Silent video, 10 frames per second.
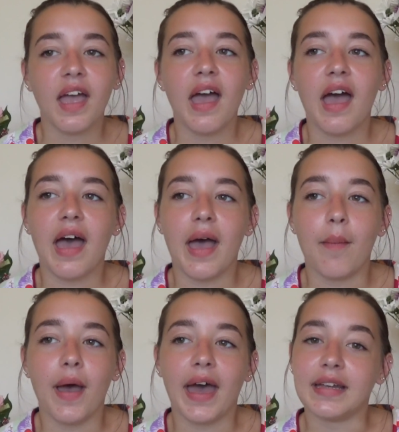
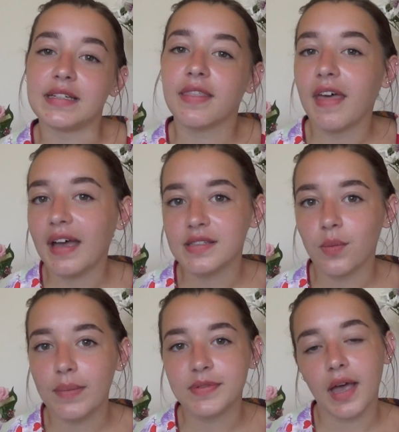And that is a
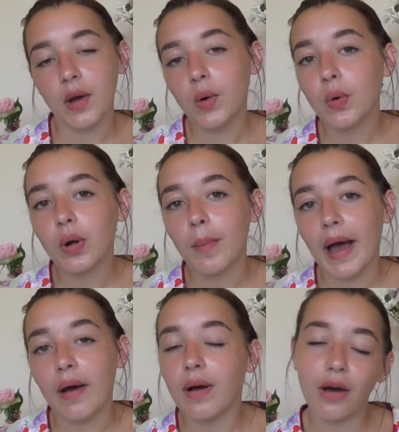website all
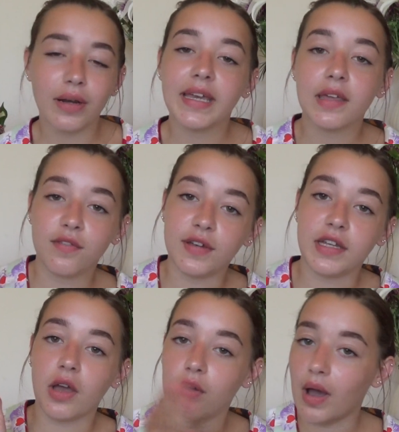about, I'll link the
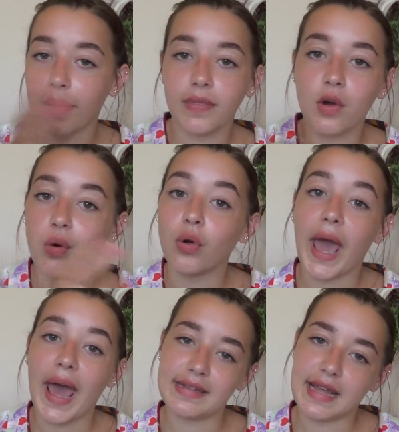video up in the corner
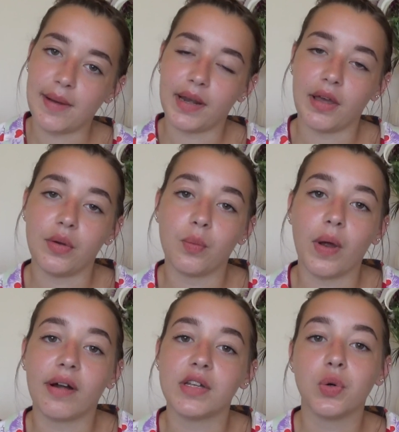and down below where
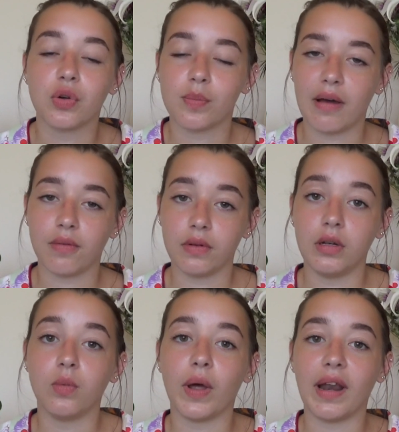I talk about
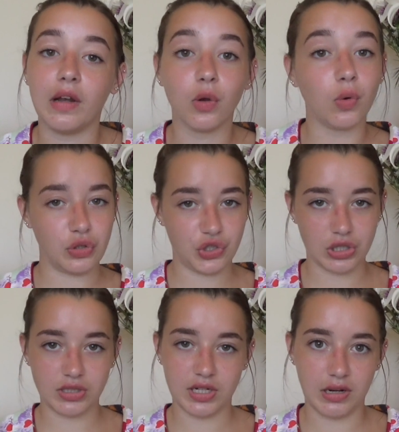when I
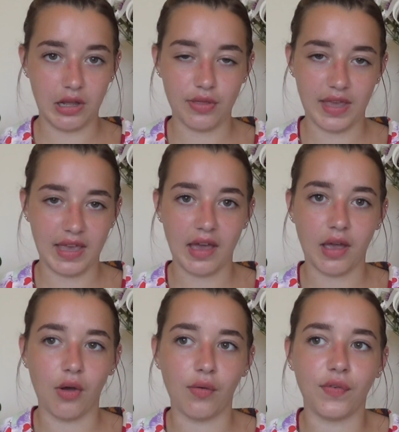launched Clothing Care
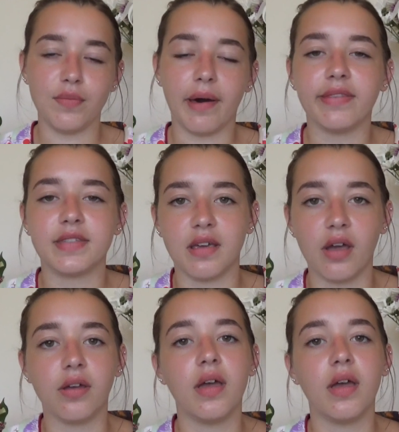Co a few months ago,